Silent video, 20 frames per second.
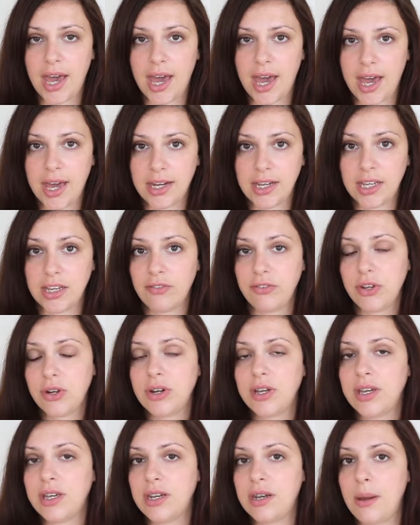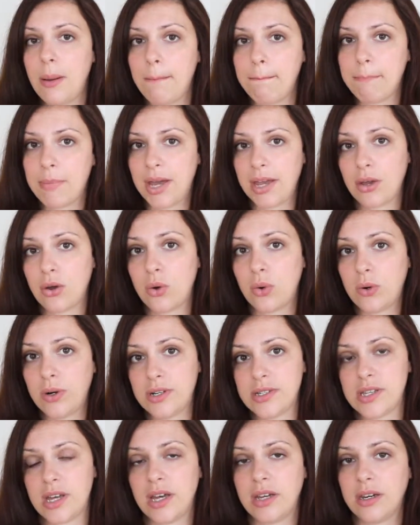And if you're in my
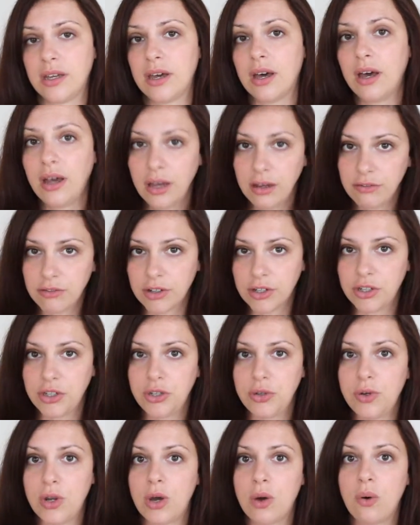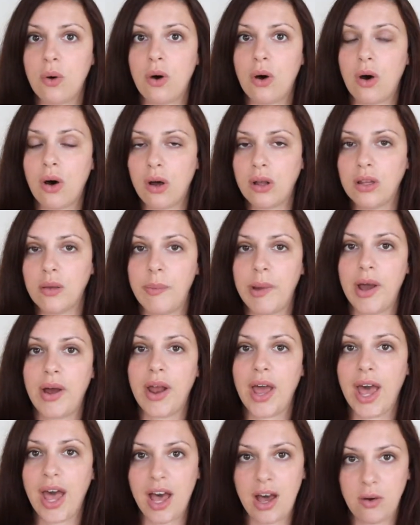course Uncovered, you know all about
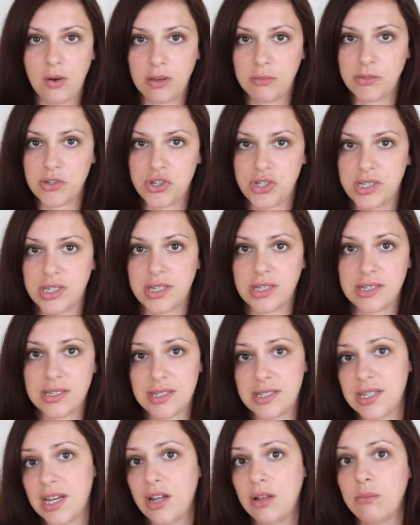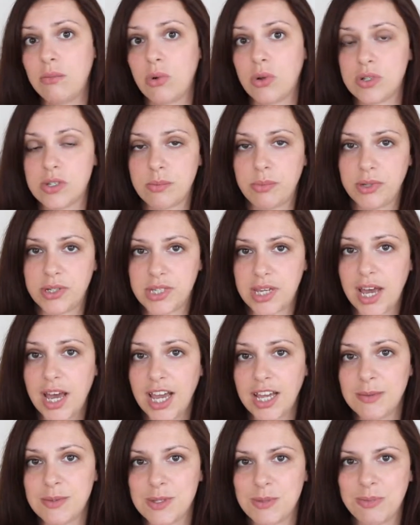how images can sell multiple
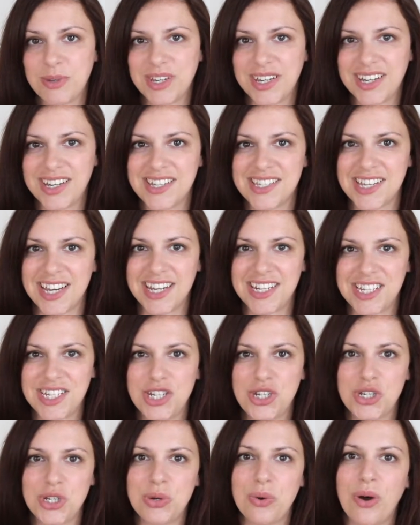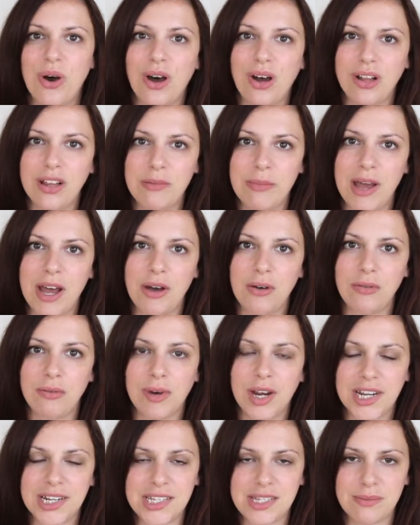times because I teach you all about
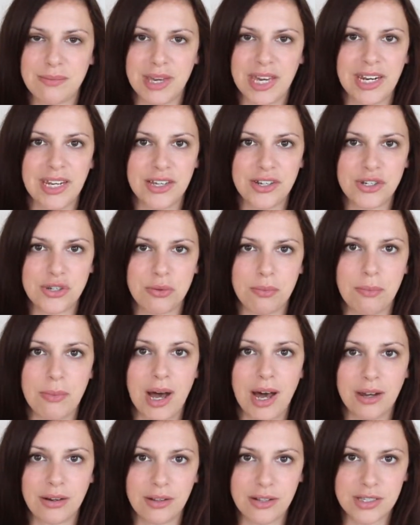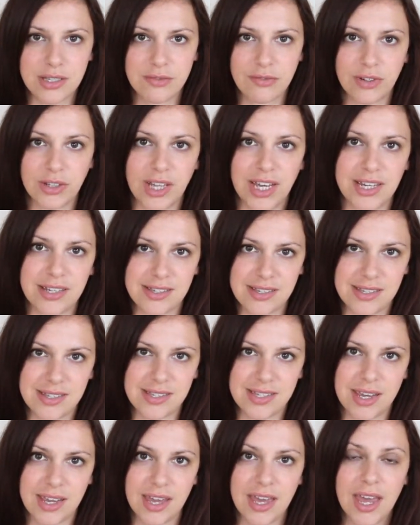rights managed models for
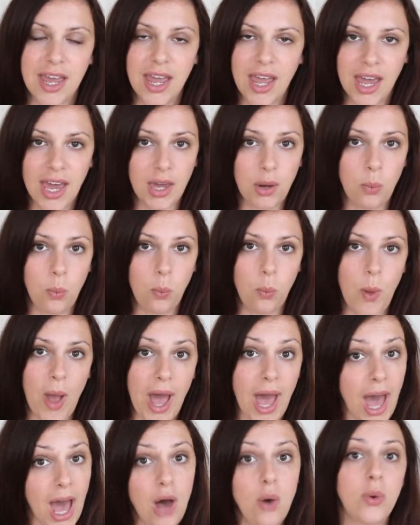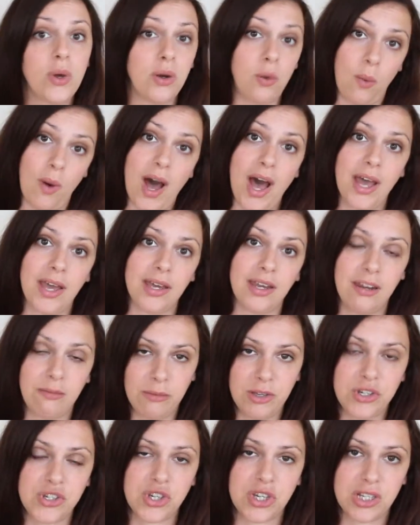licensing and how and why an
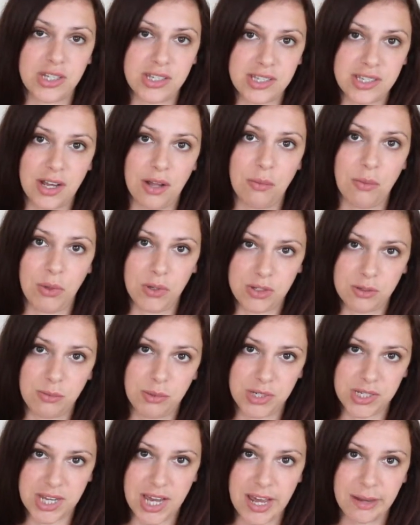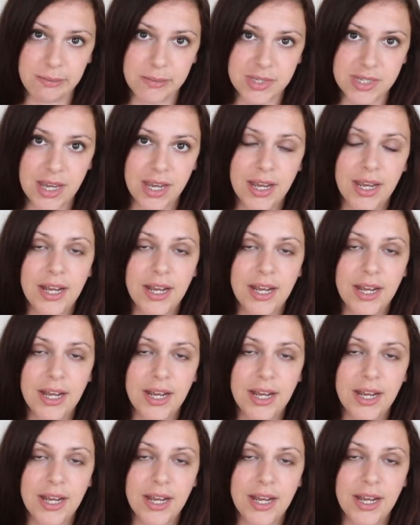image can sell multiple times.